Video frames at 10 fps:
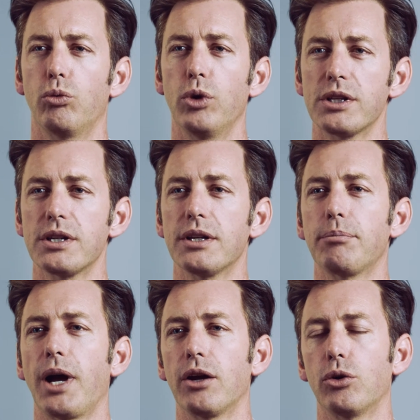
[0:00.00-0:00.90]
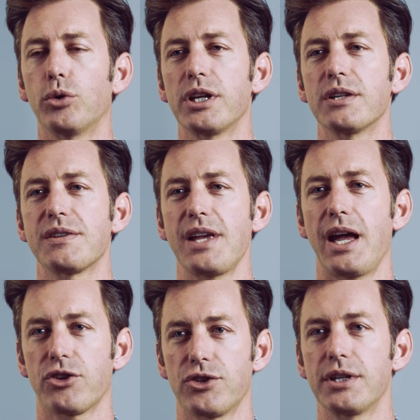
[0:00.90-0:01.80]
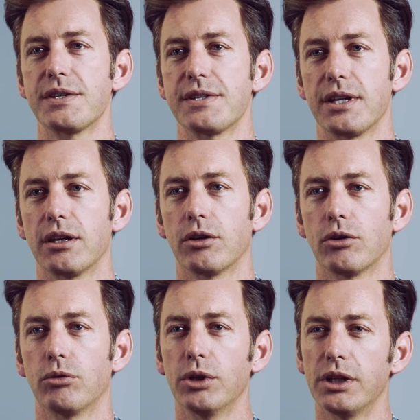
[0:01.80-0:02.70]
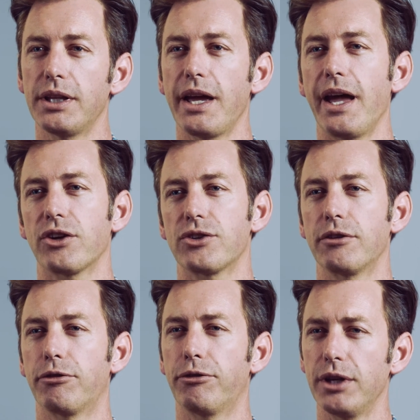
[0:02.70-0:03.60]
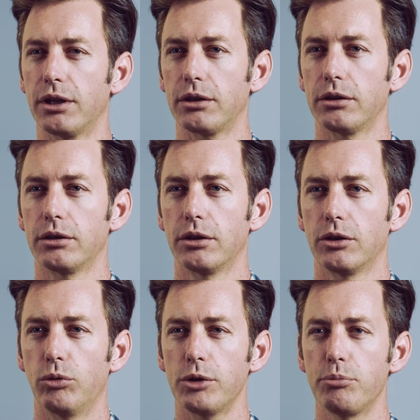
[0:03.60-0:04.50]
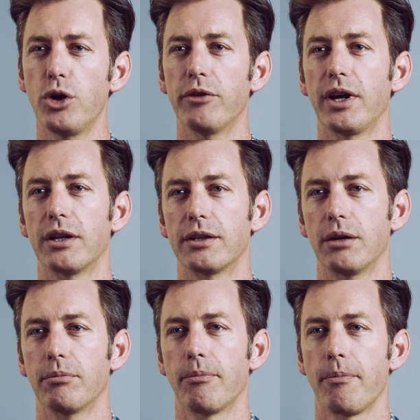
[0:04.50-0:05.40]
what did my audience actually see? What did they actually feel? What motivated them?